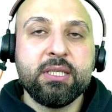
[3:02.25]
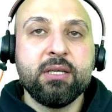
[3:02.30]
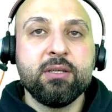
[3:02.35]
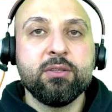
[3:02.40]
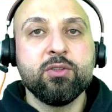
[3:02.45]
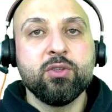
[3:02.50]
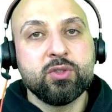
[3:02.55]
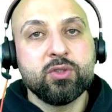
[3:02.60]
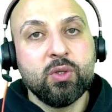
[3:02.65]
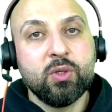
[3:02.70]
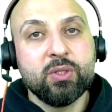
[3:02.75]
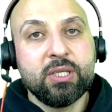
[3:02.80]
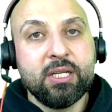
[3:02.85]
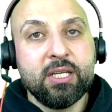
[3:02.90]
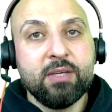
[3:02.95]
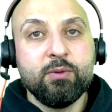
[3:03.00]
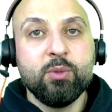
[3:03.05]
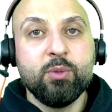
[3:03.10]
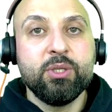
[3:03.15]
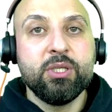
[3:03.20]
So totally
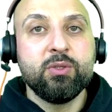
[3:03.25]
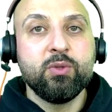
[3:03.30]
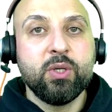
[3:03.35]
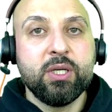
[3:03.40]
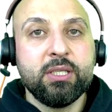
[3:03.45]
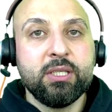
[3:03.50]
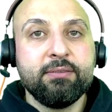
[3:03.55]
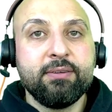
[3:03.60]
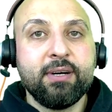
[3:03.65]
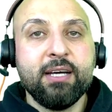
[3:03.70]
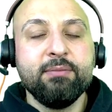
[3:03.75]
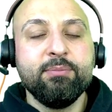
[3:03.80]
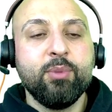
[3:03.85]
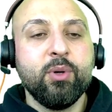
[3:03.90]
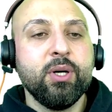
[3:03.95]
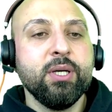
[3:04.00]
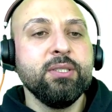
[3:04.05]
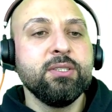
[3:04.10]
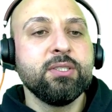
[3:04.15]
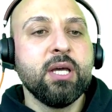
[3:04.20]
will be 25
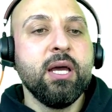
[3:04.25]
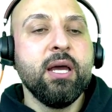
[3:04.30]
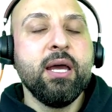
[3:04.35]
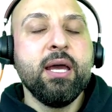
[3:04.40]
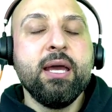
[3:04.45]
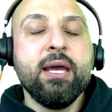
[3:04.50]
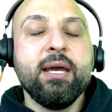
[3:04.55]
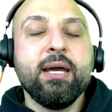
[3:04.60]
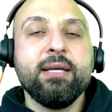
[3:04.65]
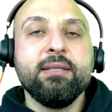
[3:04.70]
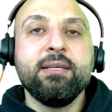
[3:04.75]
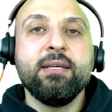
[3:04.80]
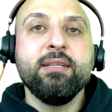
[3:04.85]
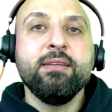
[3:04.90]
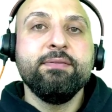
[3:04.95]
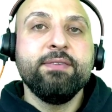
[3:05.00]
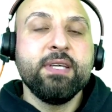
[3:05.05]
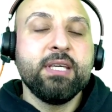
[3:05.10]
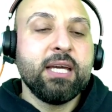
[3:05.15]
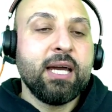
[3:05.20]
points. And then if
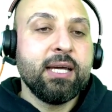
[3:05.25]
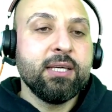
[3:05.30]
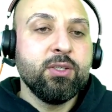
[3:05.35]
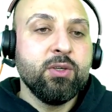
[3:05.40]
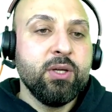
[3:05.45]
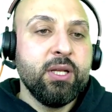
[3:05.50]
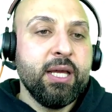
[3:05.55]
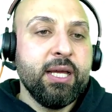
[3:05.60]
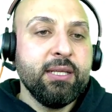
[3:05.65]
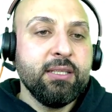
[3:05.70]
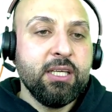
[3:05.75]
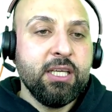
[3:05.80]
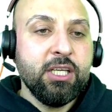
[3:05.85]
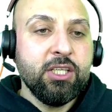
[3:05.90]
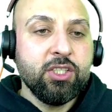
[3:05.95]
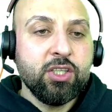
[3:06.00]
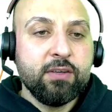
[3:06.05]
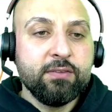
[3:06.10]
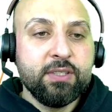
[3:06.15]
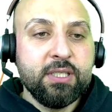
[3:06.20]
we calculate each
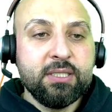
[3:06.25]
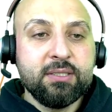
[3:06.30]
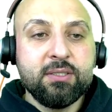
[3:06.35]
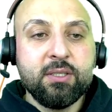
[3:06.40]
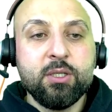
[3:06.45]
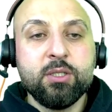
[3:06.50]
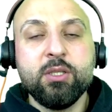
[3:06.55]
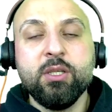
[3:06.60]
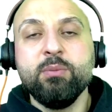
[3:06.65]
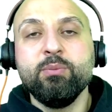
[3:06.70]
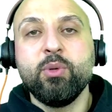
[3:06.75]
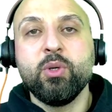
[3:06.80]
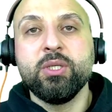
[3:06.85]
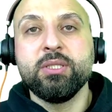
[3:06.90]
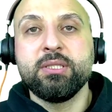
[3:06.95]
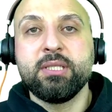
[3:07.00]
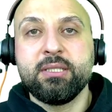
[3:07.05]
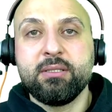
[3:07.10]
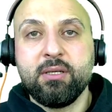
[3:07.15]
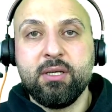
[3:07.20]
of these 13 points
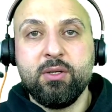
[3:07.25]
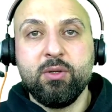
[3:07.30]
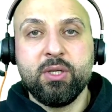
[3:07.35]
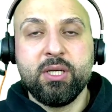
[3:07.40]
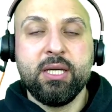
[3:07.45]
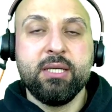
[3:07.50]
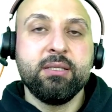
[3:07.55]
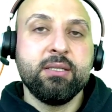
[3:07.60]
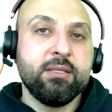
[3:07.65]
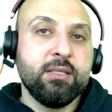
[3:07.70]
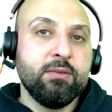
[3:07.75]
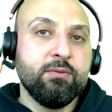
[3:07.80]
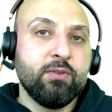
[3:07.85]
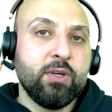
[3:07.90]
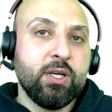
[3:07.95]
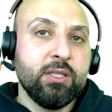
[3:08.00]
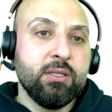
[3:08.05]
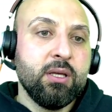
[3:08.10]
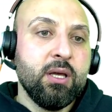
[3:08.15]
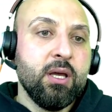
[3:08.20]
that are located in
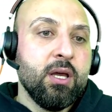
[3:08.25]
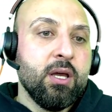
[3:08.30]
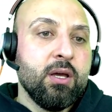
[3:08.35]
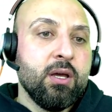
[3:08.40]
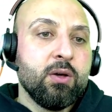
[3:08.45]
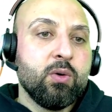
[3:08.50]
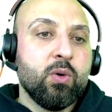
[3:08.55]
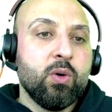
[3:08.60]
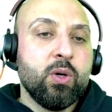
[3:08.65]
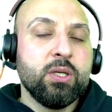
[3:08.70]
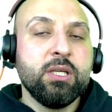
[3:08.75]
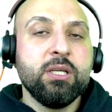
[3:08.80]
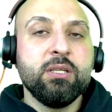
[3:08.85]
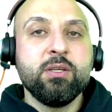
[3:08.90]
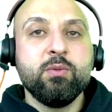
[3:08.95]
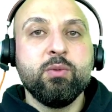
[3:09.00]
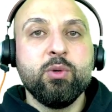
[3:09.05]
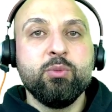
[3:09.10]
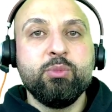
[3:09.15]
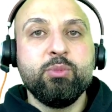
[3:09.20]
one corner, that
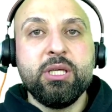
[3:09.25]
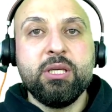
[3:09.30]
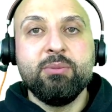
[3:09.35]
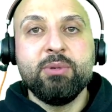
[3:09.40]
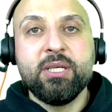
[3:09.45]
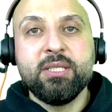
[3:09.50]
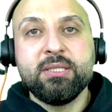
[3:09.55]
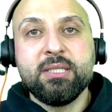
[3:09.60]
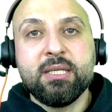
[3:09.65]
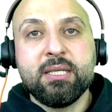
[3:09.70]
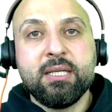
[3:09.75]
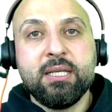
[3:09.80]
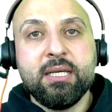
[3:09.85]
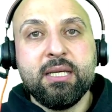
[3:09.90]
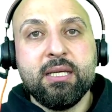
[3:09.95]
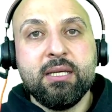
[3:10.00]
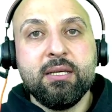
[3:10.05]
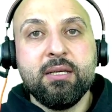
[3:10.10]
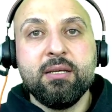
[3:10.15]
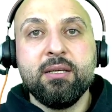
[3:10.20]
will be
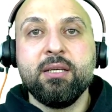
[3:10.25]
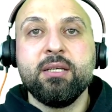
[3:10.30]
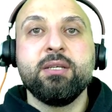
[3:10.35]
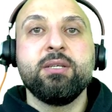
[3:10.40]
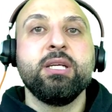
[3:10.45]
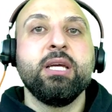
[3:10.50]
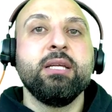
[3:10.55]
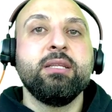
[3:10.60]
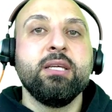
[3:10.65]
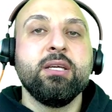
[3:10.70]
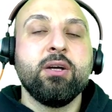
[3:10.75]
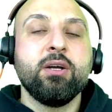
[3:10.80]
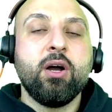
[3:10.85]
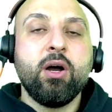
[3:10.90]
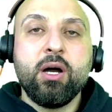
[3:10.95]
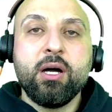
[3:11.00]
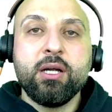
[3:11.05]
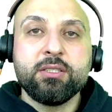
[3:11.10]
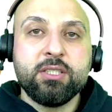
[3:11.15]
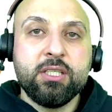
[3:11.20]
basically creating
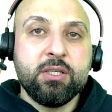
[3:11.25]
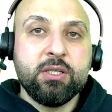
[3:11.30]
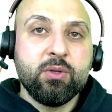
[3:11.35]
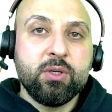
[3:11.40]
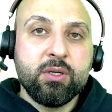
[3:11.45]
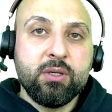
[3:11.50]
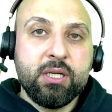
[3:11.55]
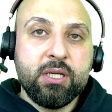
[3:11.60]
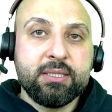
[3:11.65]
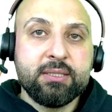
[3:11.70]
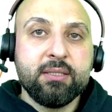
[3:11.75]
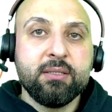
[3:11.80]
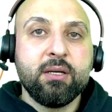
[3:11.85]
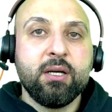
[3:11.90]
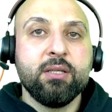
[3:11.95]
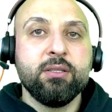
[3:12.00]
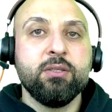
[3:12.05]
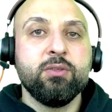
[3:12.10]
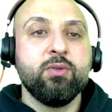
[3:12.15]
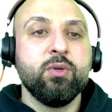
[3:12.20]
arcs equal or less than
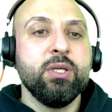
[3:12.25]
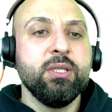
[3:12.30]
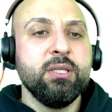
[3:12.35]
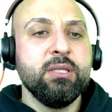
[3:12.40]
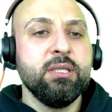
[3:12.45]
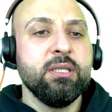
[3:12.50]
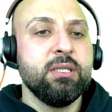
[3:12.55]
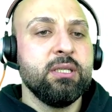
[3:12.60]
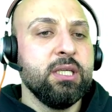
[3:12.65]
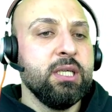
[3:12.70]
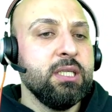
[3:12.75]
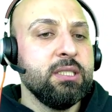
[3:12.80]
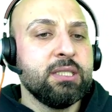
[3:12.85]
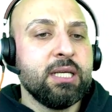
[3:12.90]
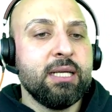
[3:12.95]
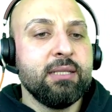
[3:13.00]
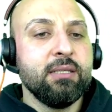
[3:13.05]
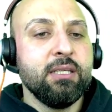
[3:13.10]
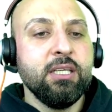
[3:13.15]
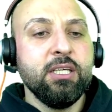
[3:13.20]
120 degrees.
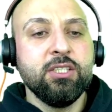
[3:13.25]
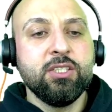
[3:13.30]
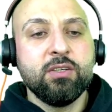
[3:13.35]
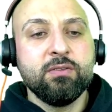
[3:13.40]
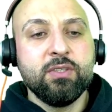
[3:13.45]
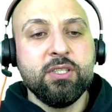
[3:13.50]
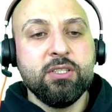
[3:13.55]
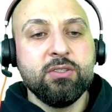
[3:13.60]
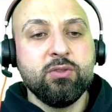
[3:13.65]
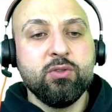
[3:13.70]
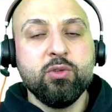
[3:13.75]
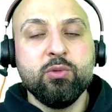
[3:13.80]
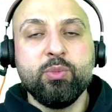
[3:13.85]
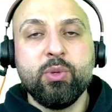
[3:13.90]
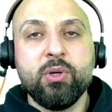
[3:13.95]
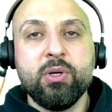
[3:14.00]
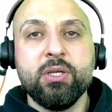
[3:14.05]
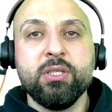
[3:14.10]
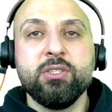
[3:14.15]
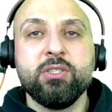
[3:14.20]
And each of these 2
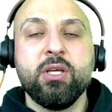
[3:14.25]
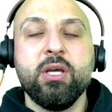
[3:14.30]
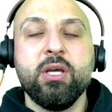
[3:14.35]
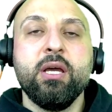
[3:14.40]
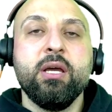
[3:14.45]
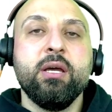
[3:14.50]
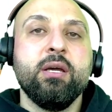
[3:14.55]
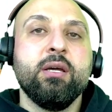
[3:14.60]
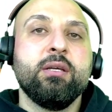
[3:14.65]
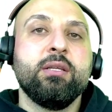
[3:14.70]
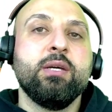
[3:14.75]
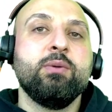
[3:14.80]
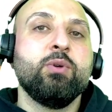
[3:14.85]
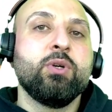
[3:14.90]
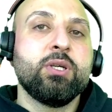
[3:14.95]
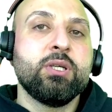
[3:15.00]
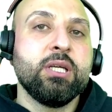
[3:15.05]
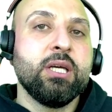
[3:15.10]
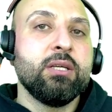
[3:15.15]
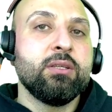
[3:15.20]
points, they will
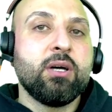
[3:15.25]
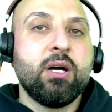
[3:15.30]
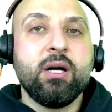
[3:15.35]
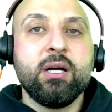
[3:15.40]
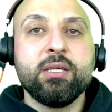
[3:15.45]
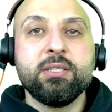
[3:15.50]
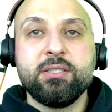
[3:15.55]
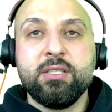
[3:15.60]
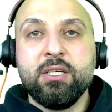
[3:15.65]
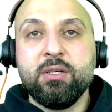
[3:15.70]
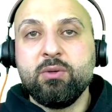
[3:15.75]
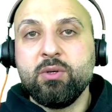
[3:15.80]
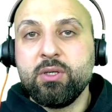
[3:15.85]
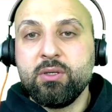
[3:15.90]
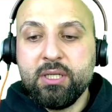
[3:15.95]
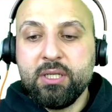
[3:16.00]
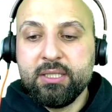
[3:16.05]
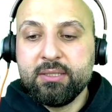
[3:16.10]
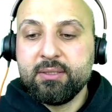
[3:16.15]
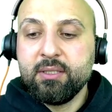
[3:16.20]
create arcs equal or
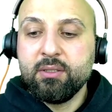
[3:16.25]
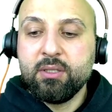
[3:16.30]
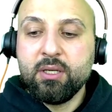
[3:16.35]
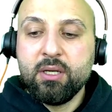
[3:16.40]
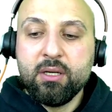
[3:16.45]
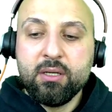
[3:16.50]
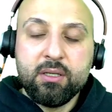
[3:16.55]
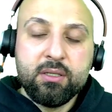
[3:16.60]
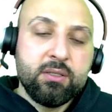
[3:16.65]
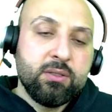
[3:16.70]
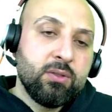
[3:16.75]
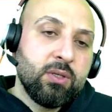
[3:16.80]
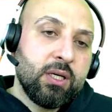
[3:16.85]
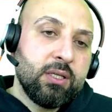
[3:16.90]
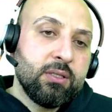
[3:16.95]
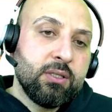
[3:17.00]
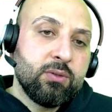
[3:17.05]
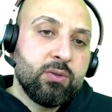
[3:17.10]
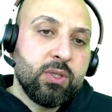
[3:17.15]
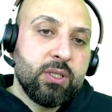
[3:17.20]
less than
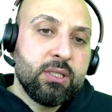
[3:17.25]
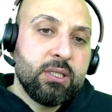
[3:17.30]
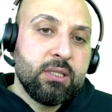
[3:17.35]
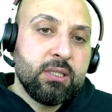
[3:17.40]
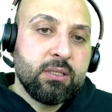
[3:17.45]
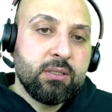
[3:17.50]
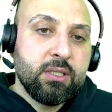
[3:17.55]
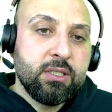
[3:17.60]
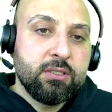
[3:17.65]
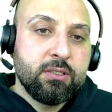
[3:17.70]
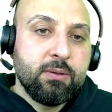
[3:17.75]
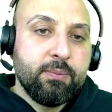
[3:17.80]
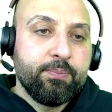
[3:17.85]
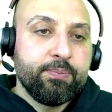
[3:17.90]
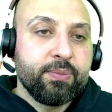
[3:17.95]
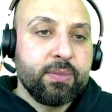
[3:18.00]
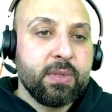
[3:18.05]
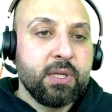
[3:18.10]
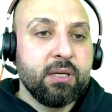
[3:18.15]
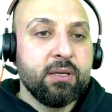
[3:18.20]
120 degrees.
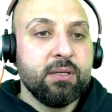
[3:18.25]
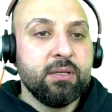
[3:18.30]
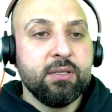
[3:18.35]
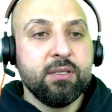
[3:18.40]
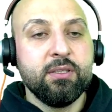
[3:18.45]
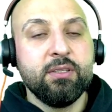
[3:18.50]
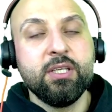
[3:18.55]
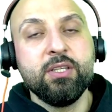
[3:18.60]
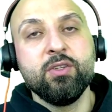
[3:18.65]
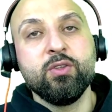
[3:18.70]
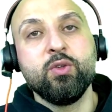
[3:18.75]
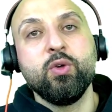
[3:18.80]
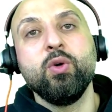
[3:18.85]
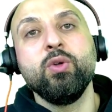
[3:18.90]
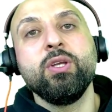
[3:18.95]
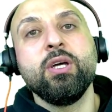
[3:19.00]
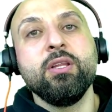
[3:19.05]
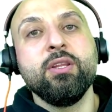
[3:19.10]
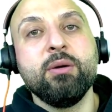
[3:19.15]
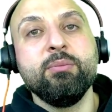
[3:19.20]
Then
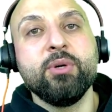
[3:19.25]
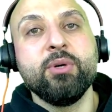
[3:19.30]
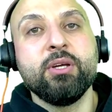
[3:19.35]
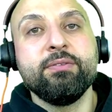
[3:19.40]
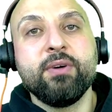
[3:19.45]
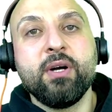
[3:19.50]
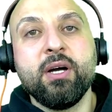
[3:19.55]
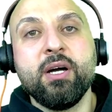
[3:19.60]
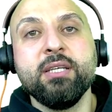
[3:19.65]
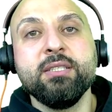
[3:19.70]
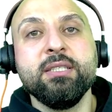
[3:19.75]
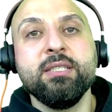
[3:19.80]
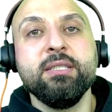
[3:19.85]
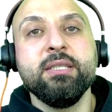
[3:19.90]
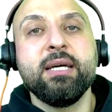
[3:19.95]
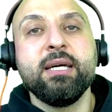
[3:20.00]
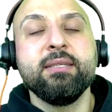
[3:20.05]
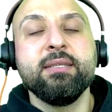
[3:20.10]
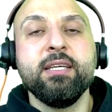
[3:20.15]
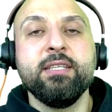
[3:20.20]
total number of arcs in
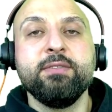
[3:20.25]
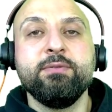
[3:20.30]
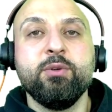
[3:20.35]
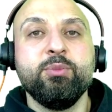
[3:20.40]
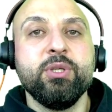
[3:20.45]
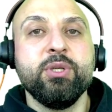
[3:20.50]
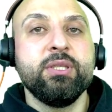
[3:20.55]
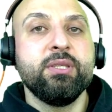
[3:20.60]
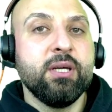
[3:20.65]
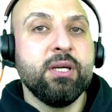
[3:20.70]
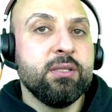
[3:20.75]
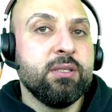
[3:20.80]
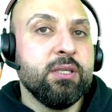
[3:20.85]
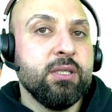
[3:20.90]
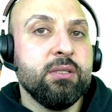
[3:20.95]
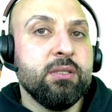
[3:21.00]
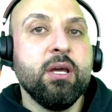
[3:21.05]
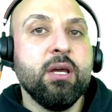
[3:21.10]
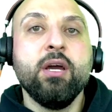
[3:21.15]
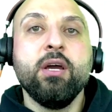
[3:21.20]
that case will be
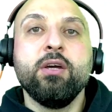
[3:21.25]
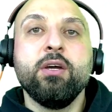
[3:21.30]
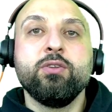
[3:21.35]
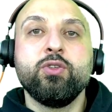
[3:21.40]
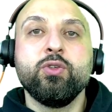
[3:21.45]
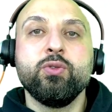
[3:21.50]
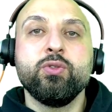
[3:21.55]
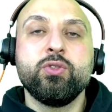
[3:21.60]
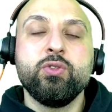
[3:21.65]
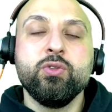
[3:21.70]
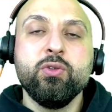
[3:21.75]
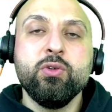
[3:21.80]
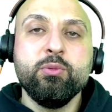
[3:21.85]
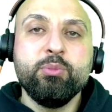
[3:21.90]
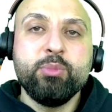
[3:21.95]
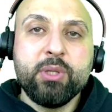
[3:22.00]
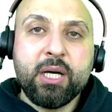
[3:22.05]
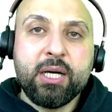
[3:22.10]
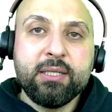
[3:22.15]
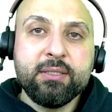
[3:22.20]
13 choose 2
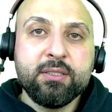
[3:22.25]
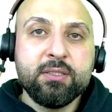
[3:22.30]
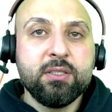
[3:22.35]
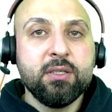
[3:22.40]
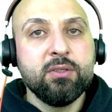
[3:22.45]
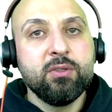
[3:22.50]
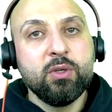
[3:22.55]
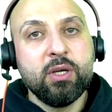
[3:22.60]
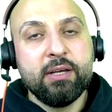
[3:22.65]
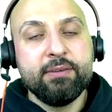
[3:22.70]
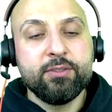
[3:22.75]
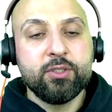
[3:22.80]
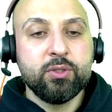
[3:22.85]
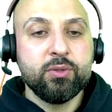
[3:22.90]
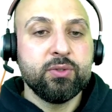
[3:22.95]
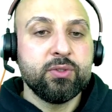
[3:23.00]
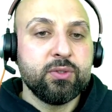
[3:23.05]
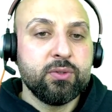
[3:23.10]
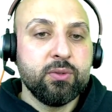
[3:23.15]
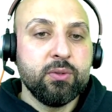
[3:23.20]
plus 12
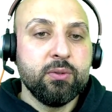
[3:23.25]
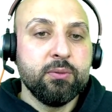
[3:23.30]
choose 2.